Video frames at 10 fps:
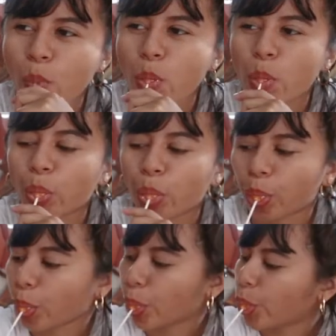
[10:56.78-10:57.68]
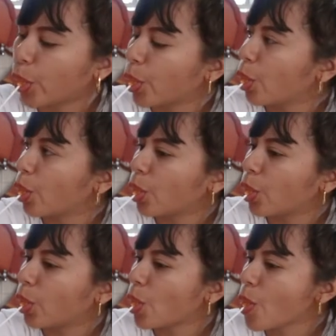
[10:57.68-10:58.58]

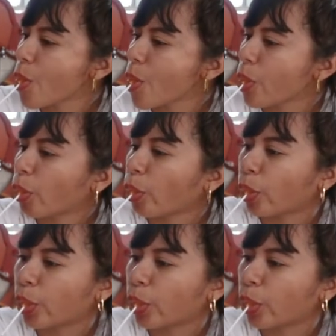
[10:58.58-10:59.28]
No words are spoken by the person on screen.